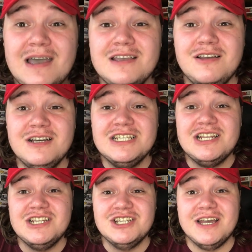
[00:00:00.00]
It's like a
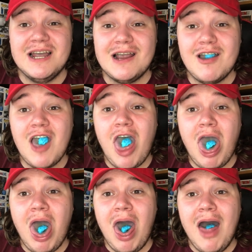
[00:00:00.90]
slushy.
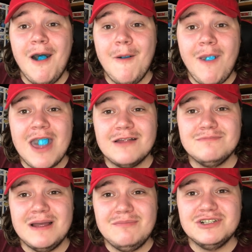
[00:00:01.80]

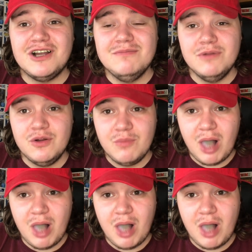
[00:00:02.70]
Made my tongue blue.